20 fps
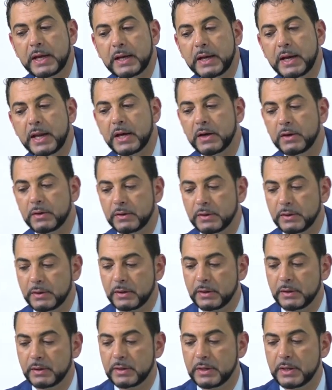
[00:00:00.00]
Now,
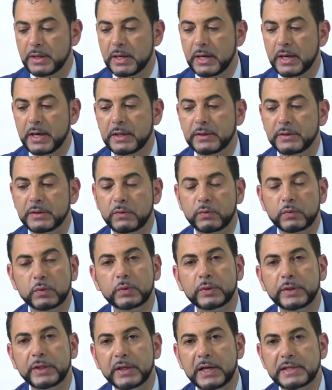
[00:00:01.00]
the rule
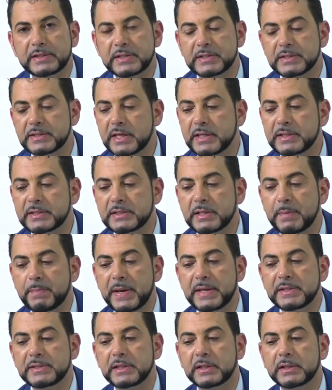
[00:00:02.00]
here, as it states, that
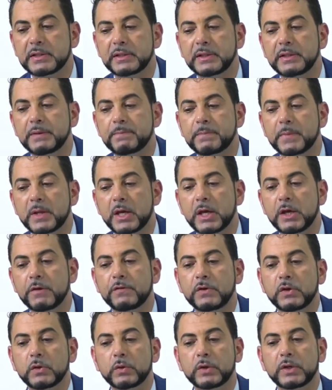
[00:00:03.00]
basically, if
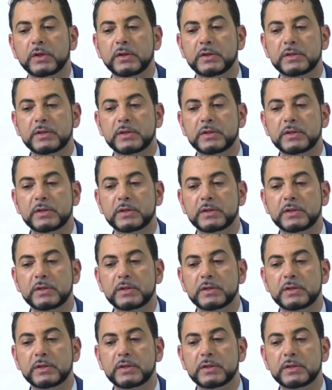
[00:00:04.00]
you look at